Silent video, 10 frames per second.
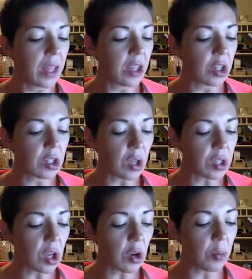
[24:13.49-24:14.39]
There's
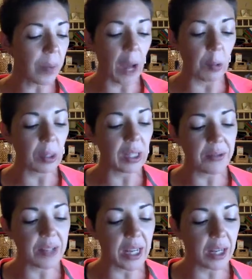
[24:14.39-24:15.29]
also
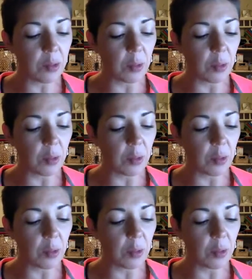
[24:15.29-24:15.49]
powerlifting,